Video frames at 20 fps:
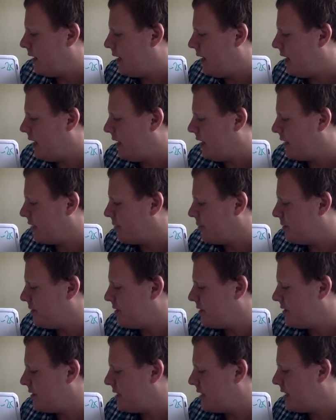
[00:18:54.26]
8x
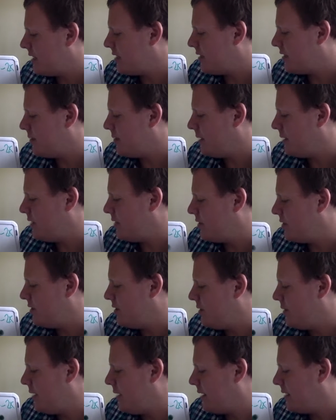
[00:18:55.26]
plus 6 minus
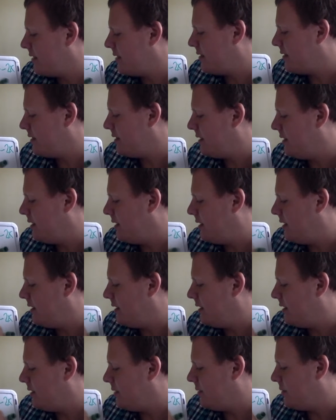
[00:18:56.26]
2x
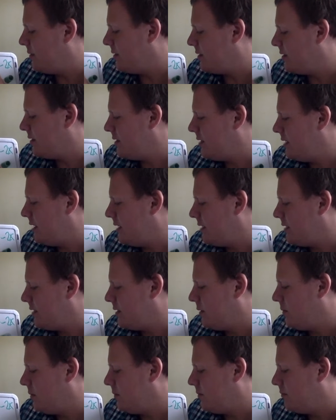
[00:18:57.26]
equals 6.
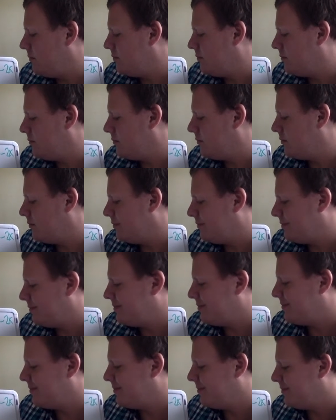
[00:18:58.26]
Oh,
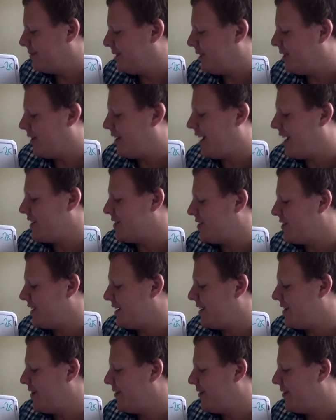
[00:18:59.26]
good catch, thank